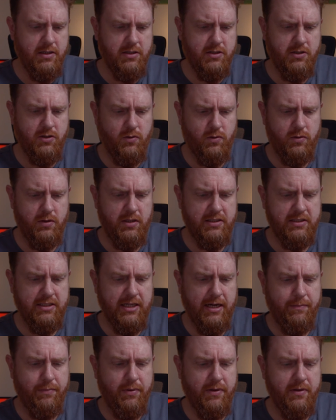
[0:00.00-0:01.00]
to hook this
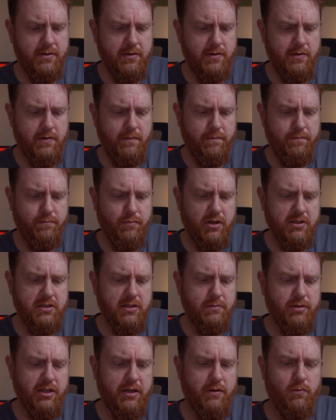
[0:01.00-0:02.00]
up,
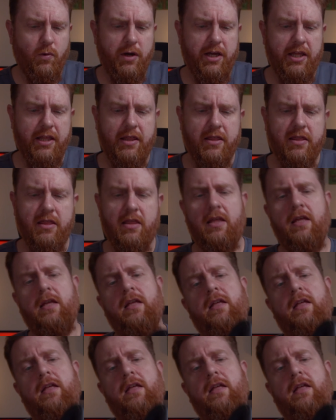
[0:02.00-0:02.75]
possibly with